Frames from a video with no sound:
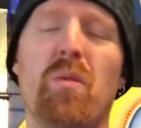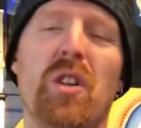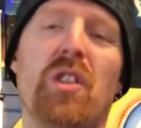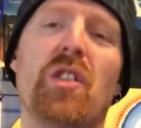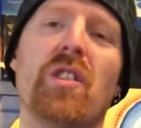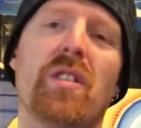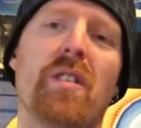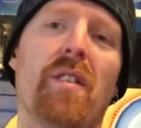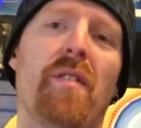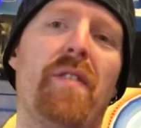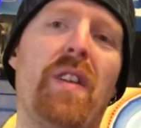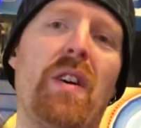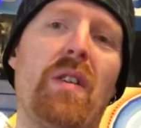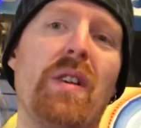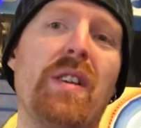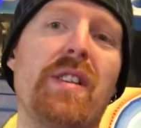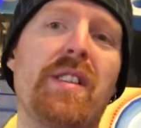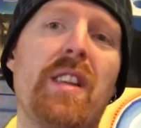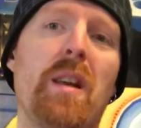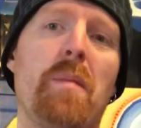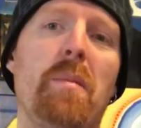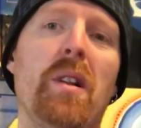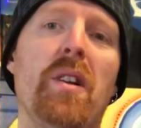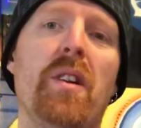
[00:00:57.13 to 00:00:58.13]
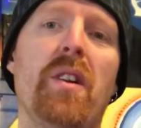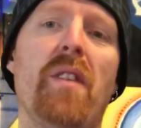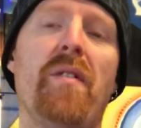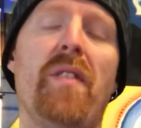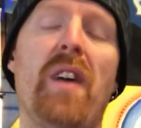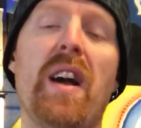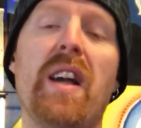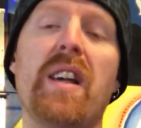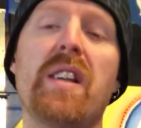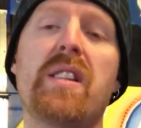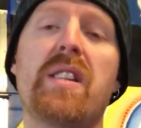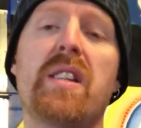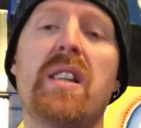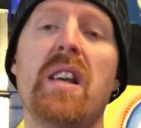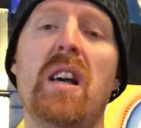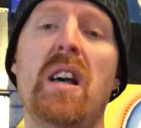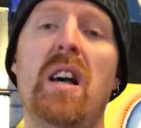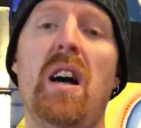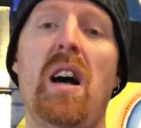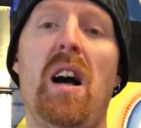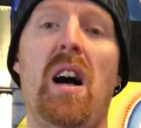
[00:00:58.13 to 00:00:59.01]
which is a very similar device.